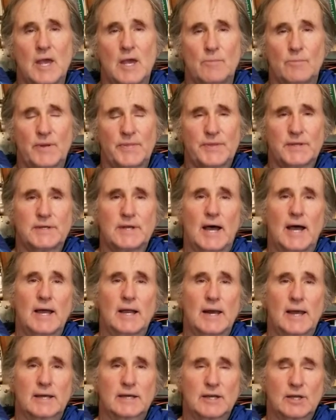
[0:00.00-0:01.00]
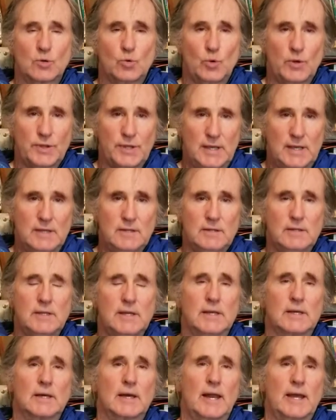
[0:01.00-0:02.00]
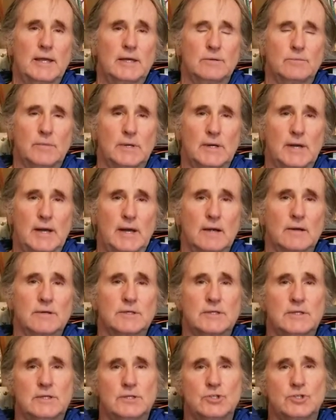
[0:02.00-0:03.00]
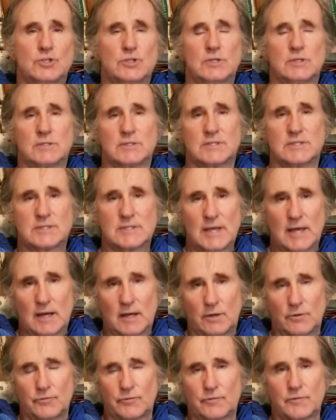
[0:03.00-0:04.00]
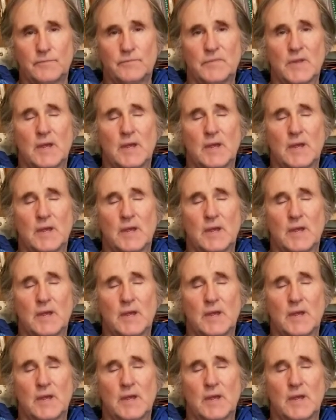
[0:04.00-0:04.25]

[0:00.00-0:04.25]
but the dialectic within the Enlightenment heritage itself.